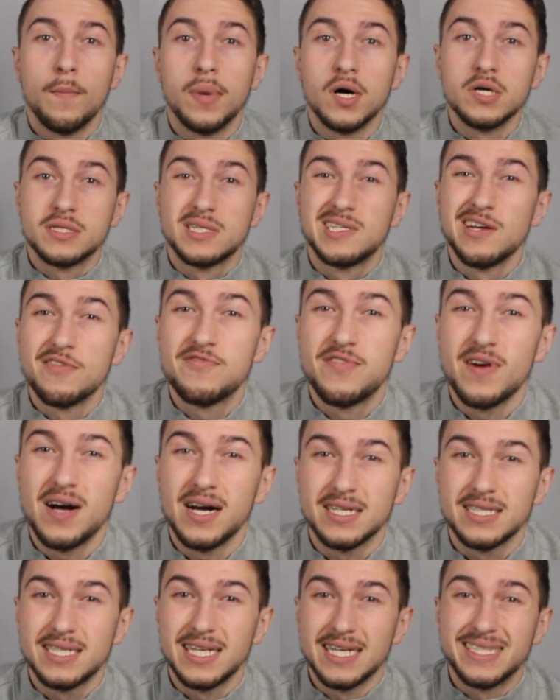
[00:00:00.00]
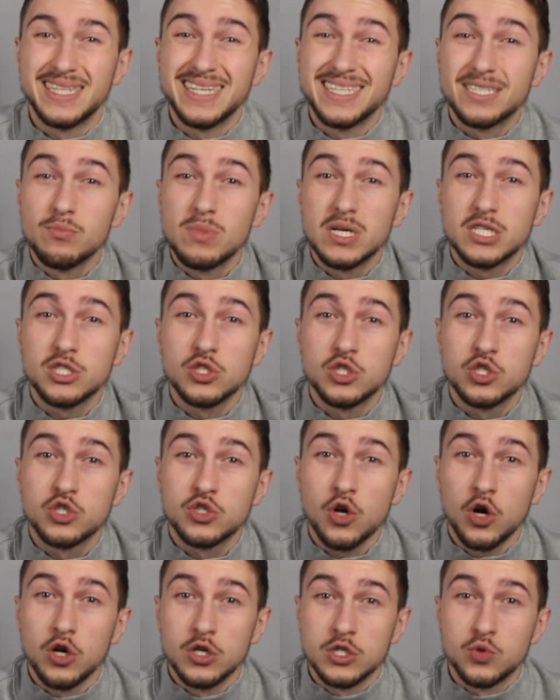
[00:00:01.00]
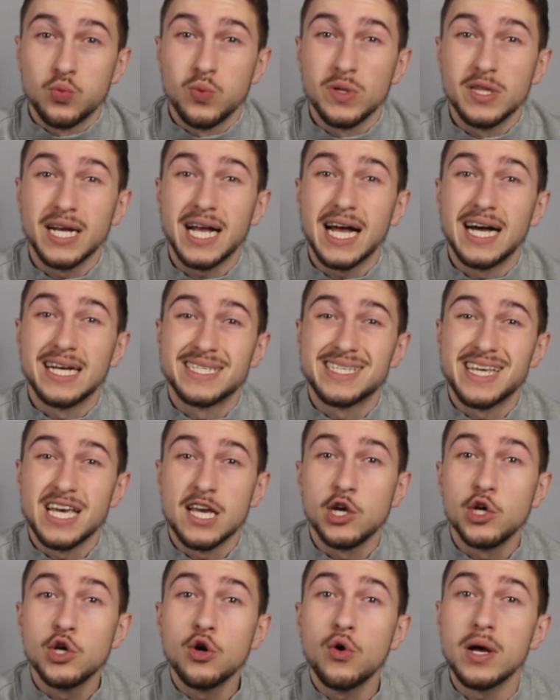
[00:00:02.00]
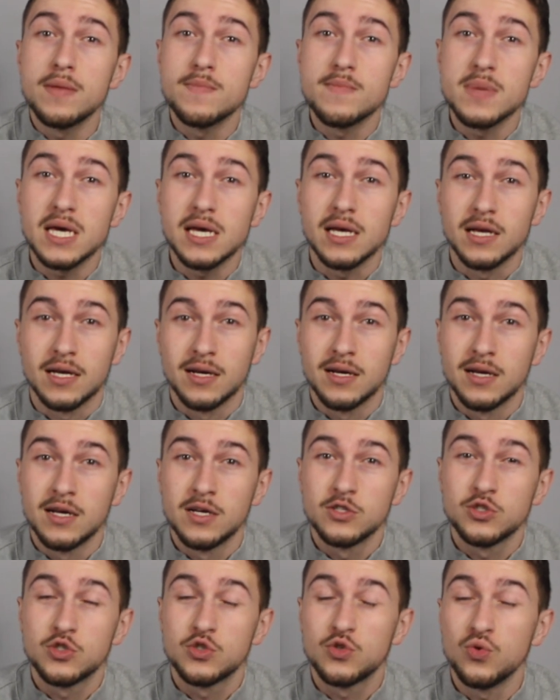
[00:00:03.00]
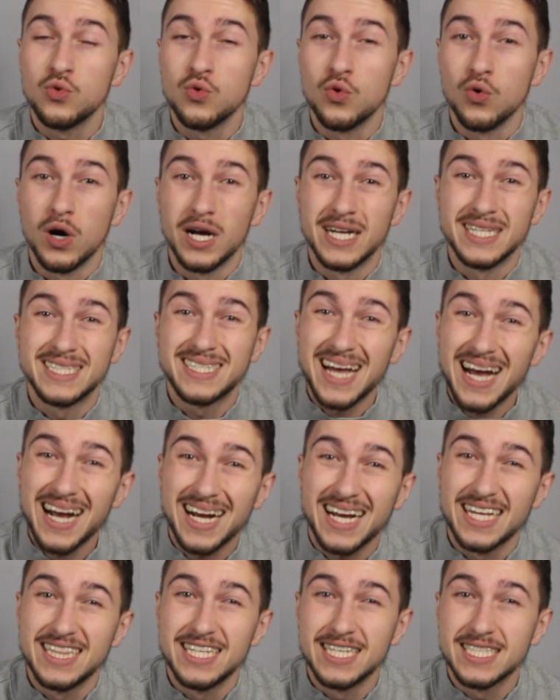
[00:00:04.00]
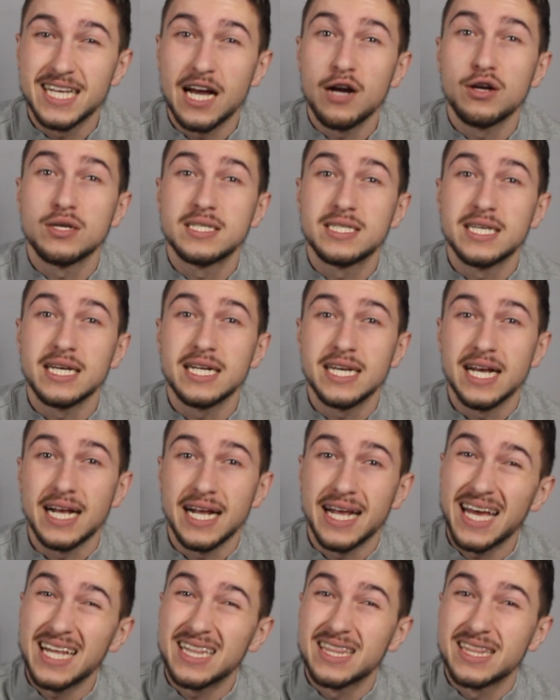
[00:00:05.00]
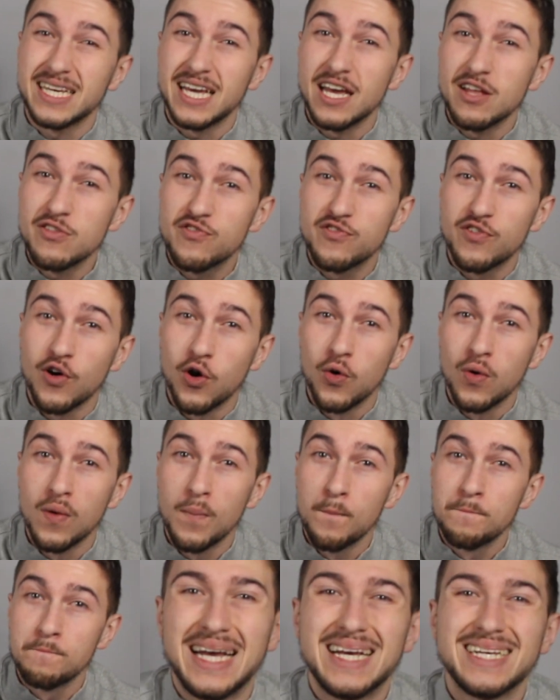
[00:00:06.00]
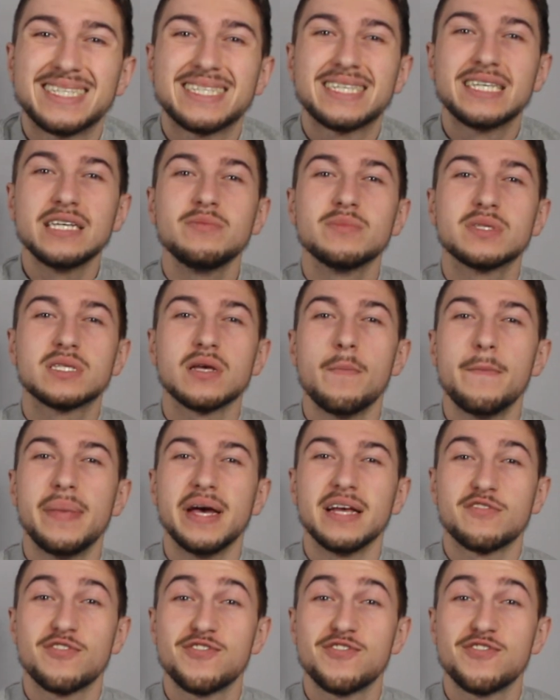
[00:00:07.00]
But the fact that this mission starts with a guy saying you and me to attack an entire city and get the info seems a bit